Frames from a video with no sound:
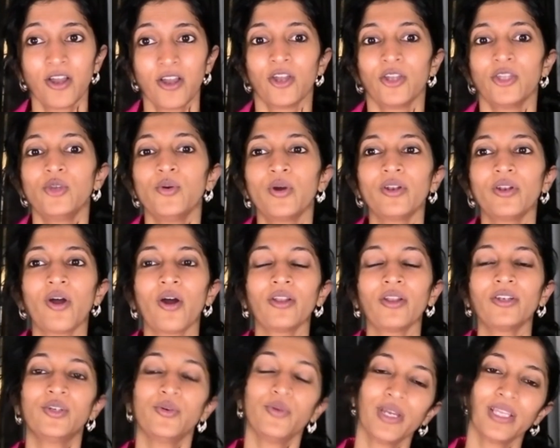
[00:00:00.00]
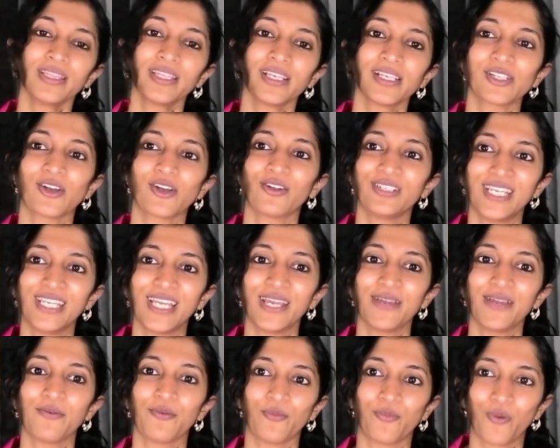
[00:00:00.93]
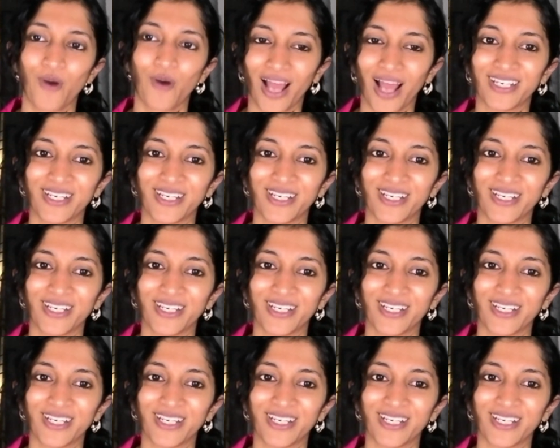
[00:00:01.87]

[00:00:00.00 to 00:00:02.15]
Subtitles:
you are not doing this on day one.